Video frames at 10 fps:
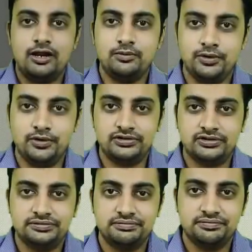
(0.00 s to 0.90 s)

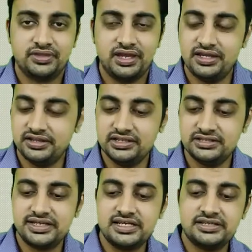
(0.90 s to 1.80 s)
Viewers, in
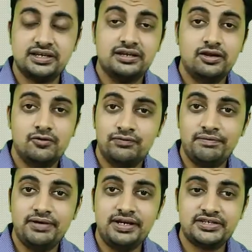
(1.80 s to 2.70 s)
this session we
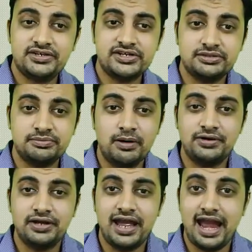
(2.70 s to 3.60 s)
will discuss
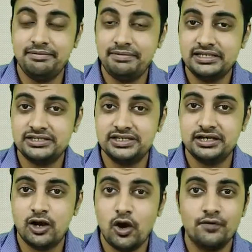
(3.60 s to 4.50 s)
about admixture
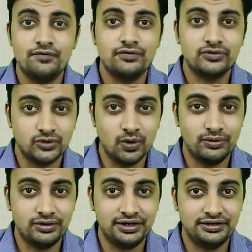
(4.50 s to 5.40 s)
of
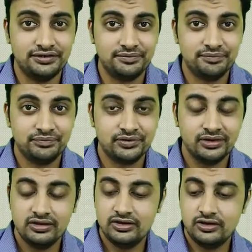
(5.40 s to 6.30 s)
concrete.
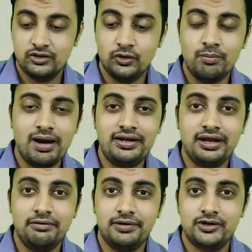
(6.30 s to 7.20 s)
You might
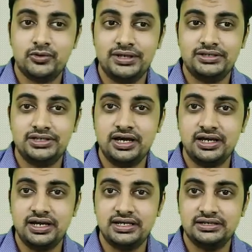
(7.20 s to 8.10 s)
have a question
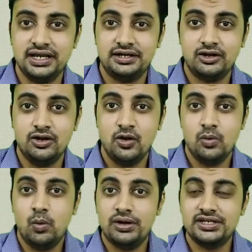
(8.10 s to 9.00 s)
arise that
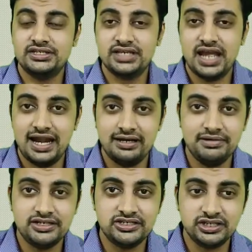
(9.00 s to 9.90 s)
what is
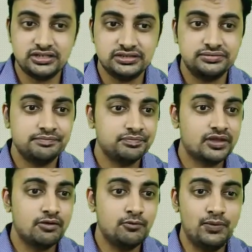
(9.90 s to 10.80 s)
admixture,
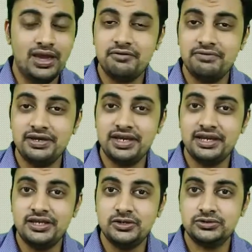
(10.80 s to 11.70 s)
where we
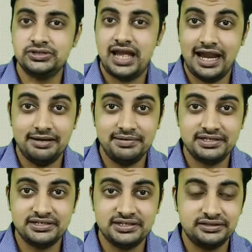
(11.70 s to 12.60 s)
can use
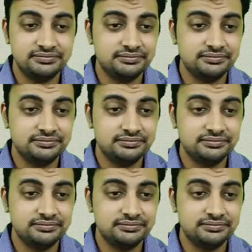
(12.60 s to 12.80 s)
admixture,